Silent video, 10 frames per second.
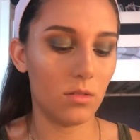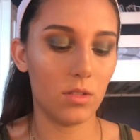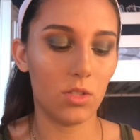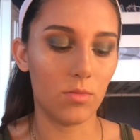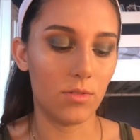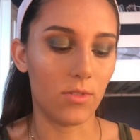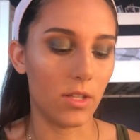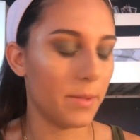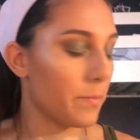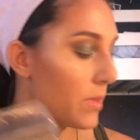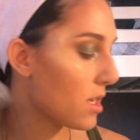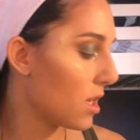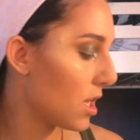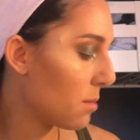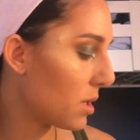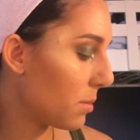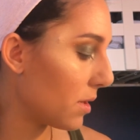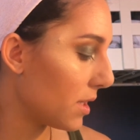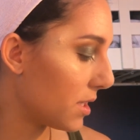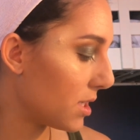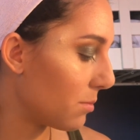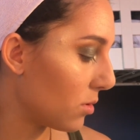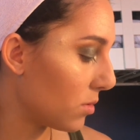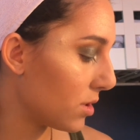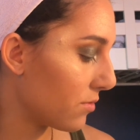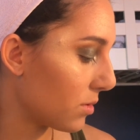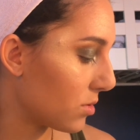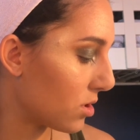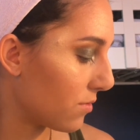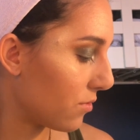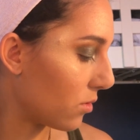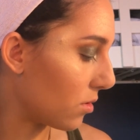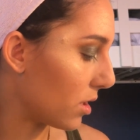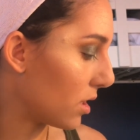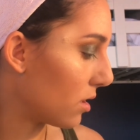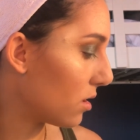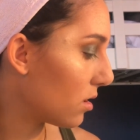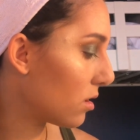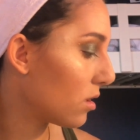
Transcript: This one's falling. But I put on these simple ones from Sephora.